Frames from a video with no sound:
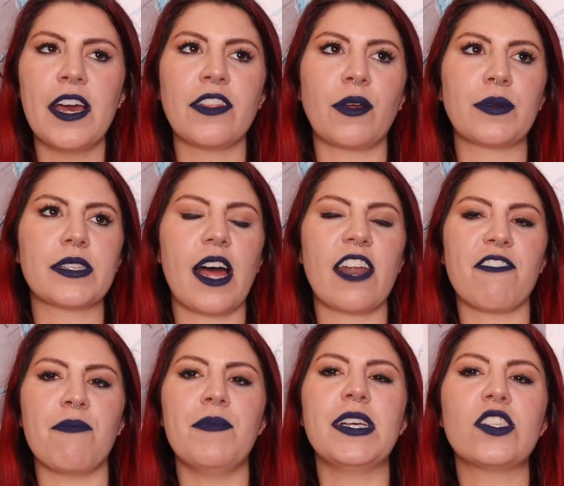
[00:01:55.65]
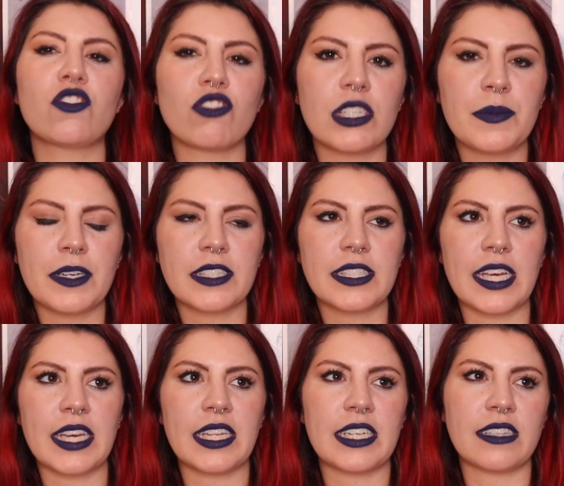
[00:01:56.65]
There was a lot of mystery built
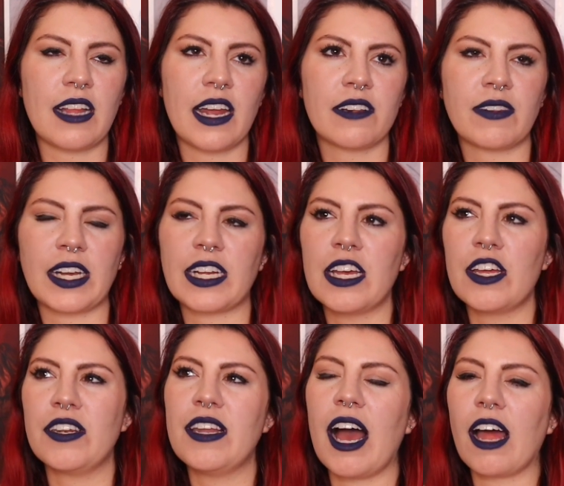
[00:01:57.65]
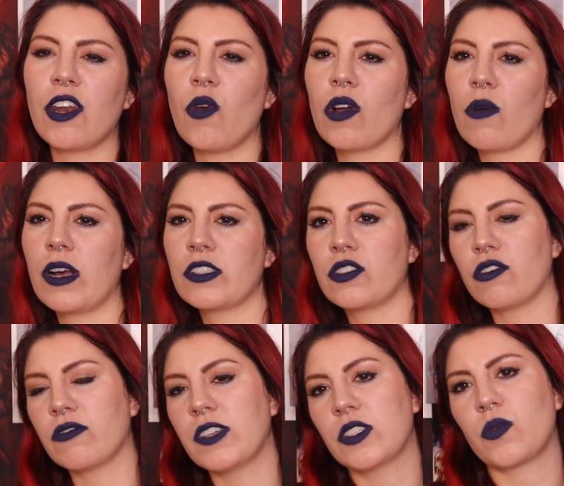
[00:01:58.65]
in, a lot of like not knowing why
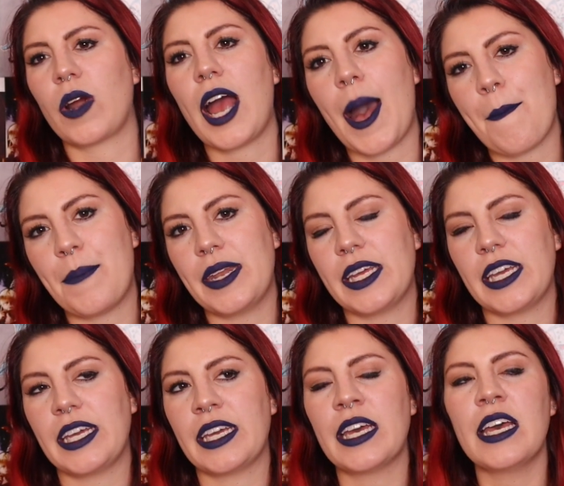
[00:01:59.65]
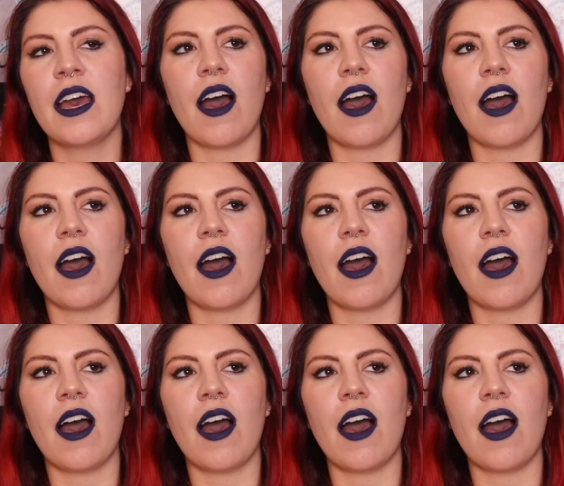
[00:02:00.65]
certain things were happening.